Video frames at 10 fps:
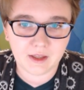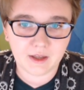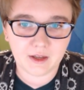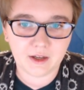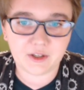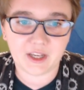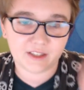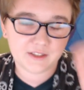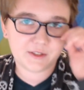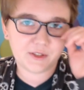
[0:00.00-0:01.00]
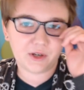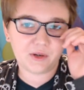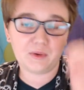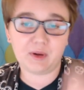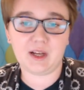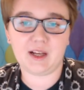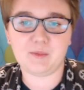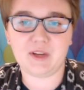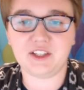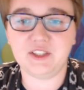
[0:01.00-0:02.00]
Okay, so
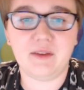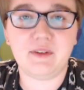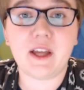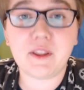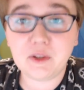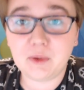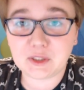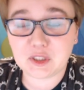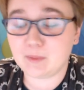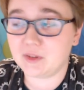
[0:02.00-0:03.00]
we actually have another question about the